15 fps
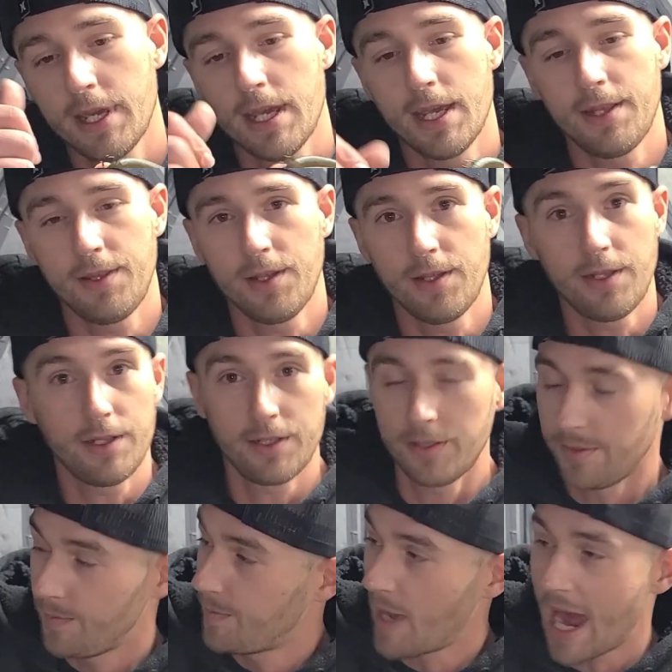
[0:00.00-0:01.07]
and the
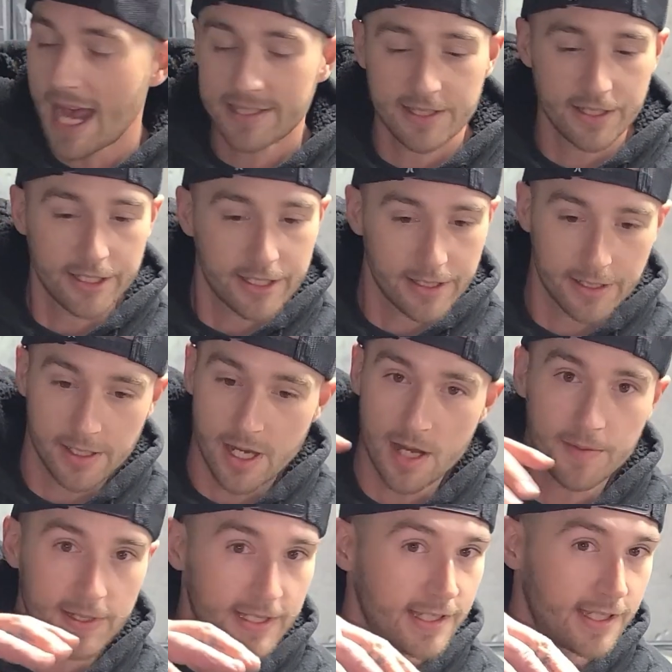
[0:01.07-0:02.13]
bass is just going to
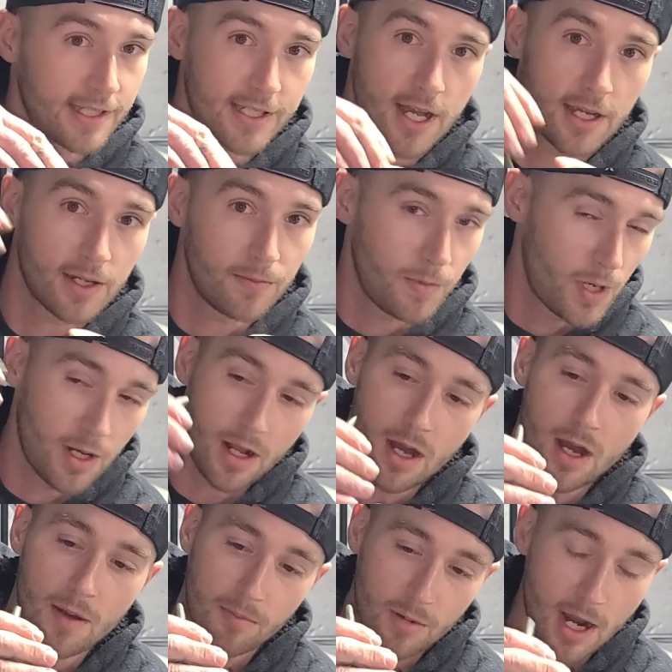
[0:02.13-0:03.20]
come and suck it
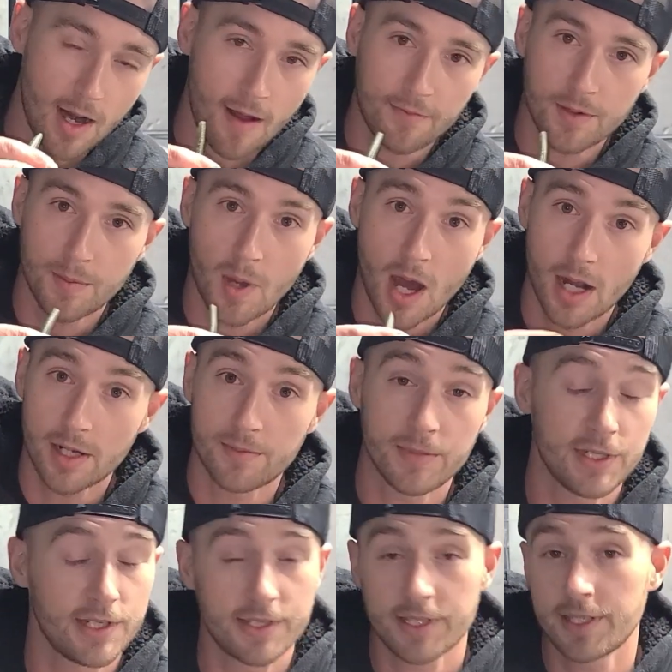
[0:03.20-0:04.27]
up right off the bottom.
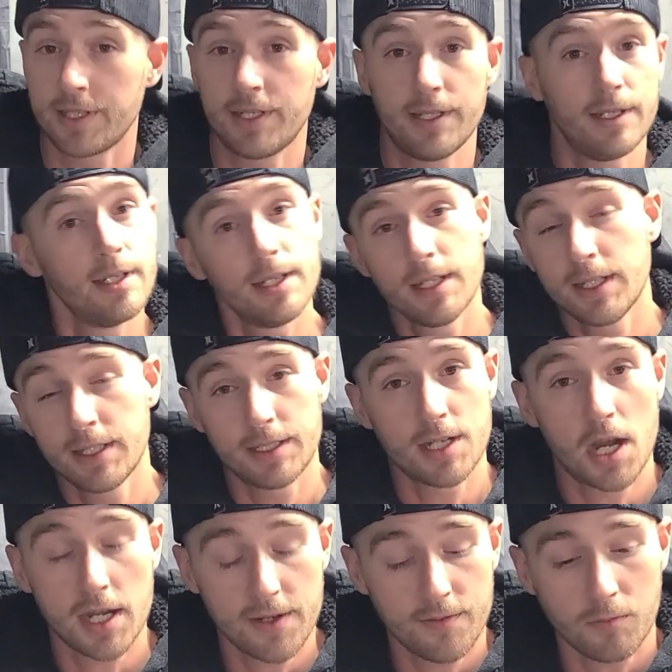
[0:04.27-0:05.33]
And you're just going to
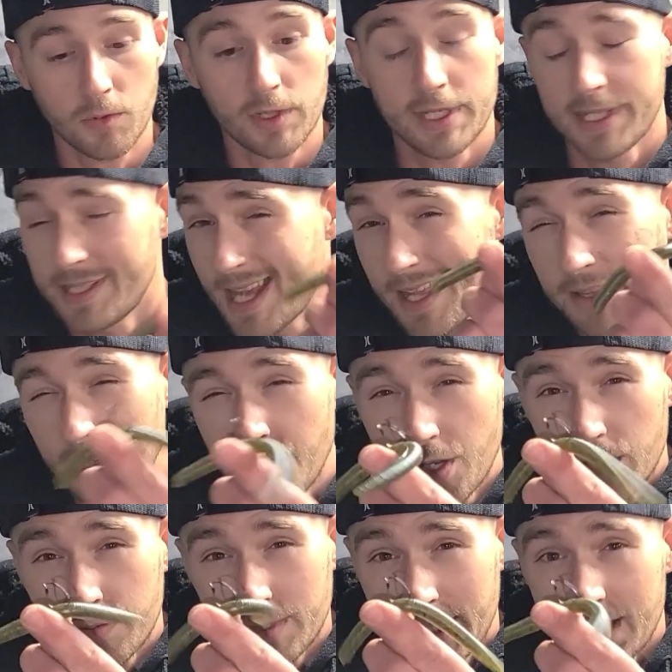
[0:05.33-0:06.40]
not even really set the
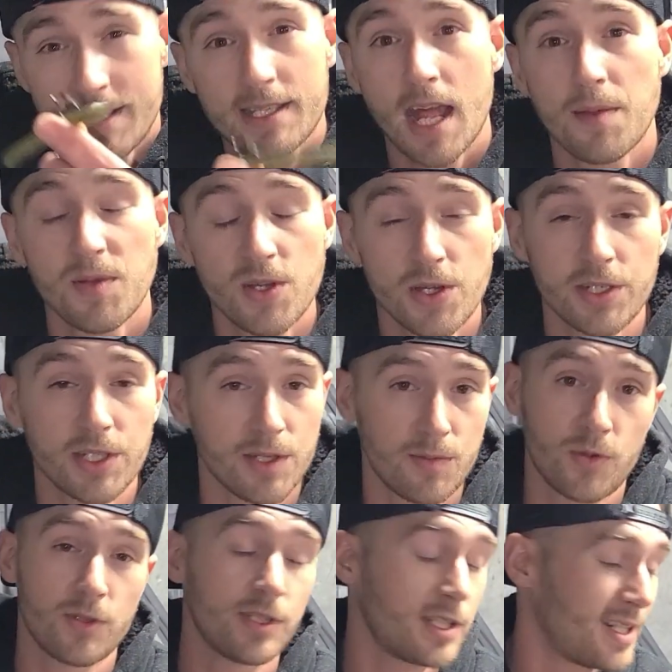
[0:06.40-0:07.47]
hook with this type of hook. You're
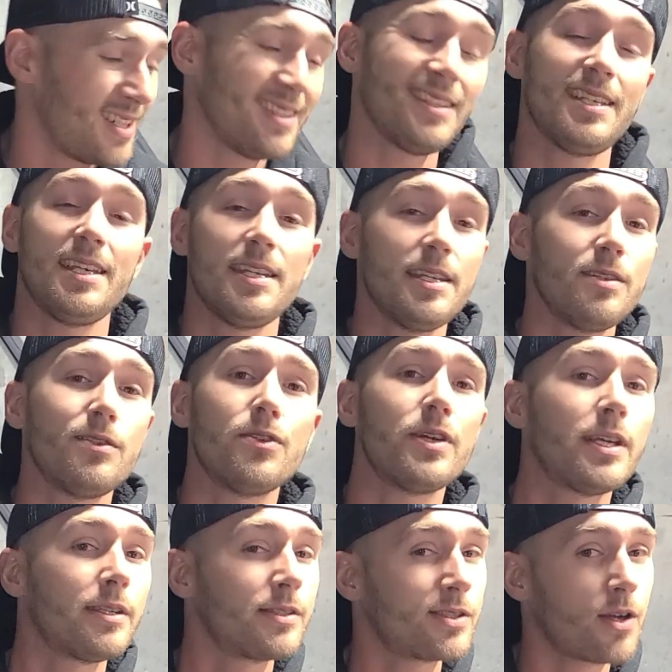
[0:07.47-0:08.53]
more just going to lean into
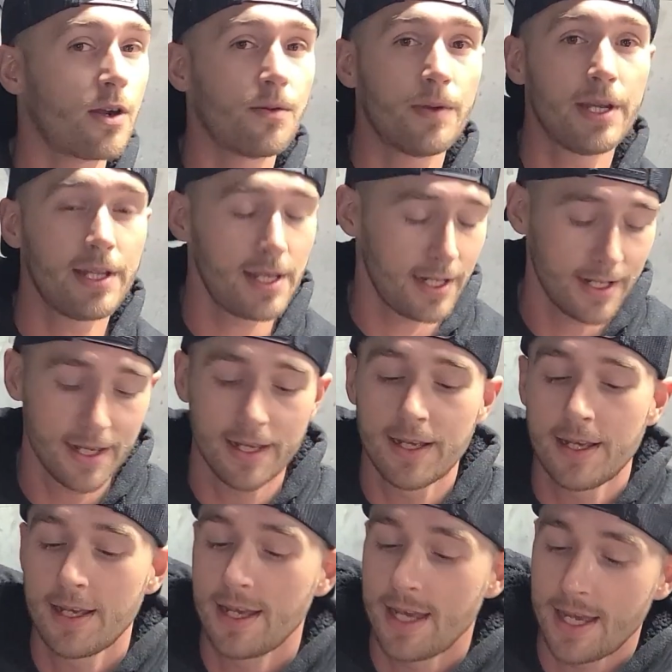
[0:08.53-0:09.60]
it and start reeling.
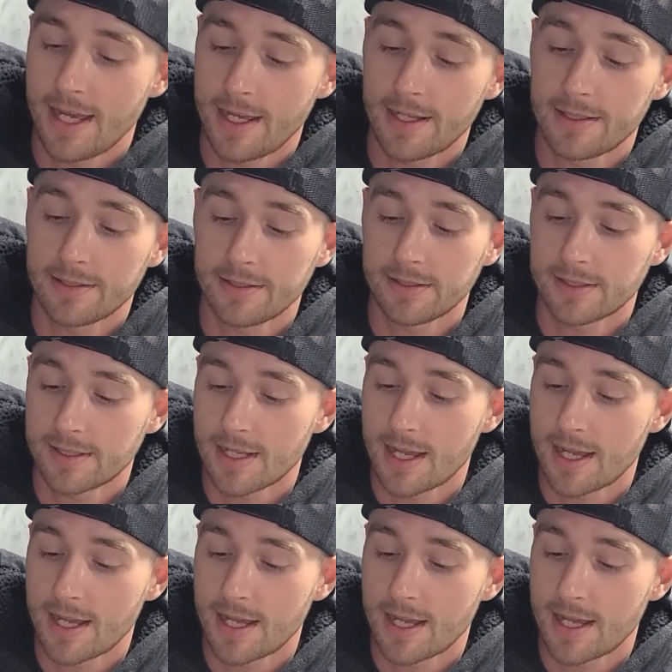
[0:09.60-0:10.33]
And